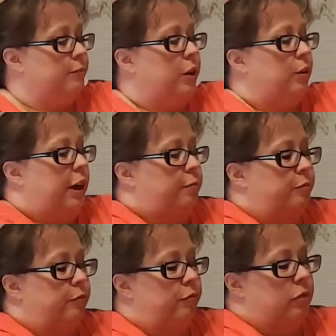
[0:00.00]
Okay.
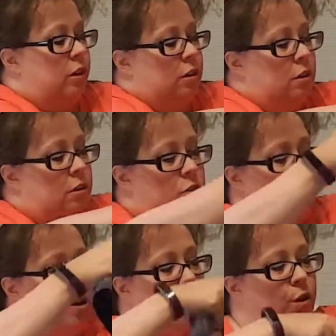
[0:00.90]

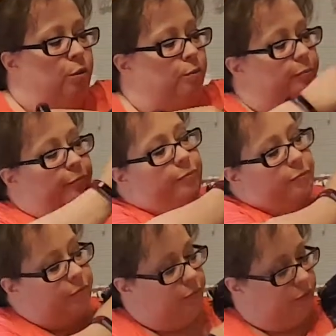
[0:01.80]
So,
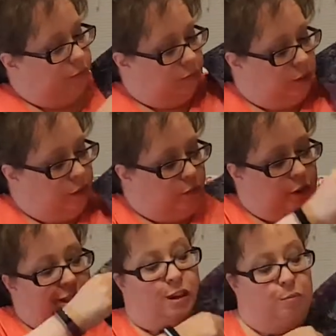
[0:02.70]
for
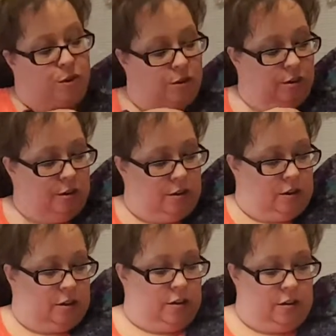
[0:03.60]
example,
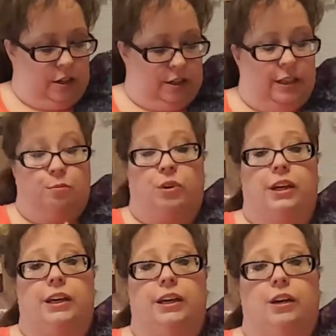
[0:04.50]
this theme
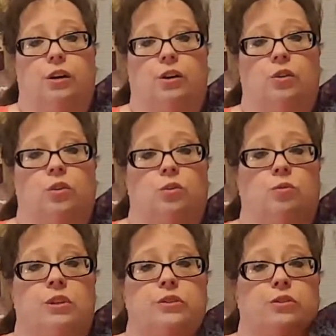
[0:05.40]
right here
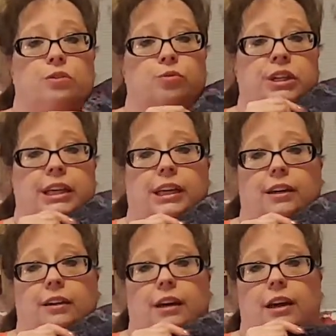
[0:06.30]
was 3D,
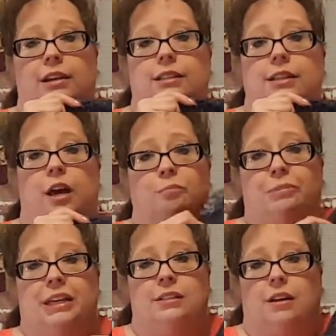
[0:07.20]
and it's got
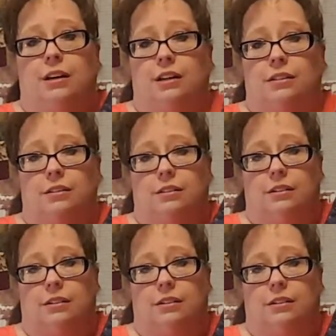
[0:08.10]
beads on it.